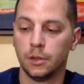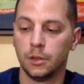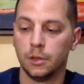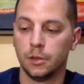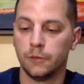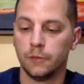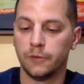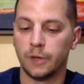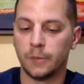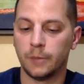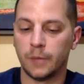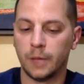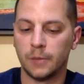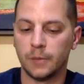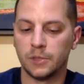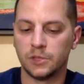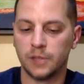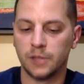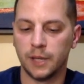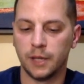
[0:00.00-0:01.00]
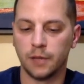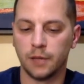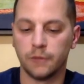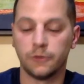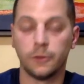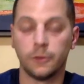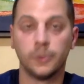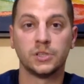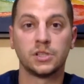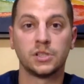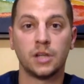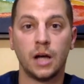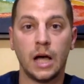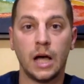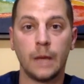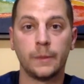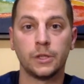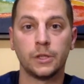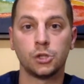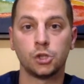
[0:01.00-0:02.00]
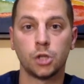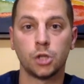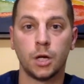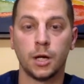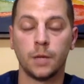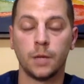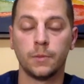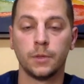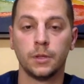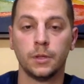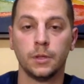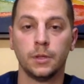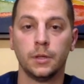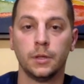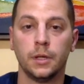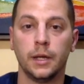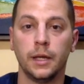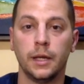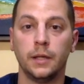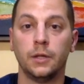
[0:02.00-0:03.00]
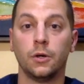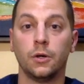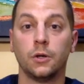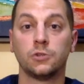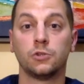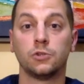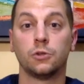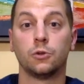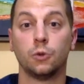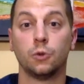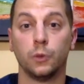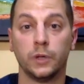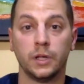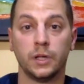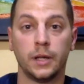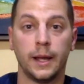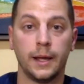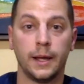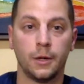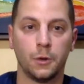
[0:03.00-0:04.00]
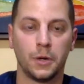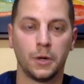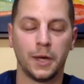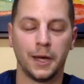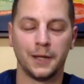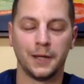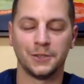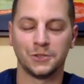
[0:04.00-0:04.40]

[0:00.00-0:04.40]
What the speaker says: if I'm not mistaken, from his comic shop, and he also threw in an AOK.